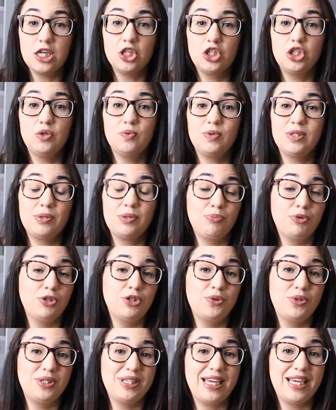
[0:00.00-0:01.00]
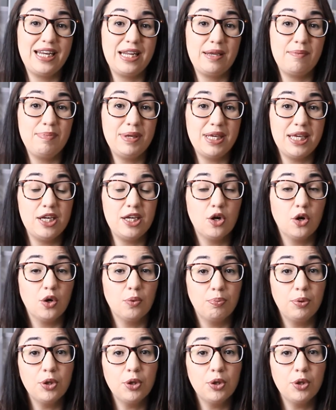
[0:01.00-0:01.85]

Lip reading: she wasn't producing any pee or